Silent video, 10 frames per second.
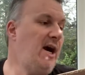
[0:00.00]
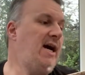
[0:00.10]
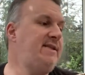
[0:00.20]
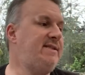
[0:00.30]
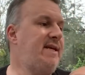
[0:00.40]

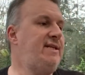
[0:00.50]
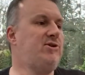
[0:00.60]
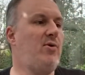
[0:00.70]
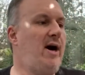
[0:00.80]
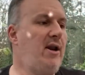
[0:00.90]
As I say, there's
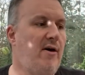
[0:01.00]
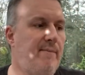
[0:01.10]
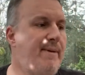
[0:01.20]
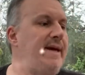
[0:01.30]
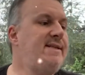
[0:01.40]
quite a lot of
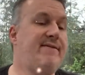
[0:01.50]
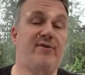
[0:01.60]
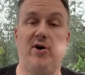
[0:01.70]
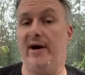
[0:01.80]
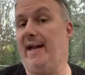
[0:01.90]
beers I've
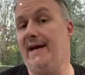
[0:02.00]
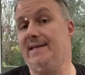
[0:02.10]
got here.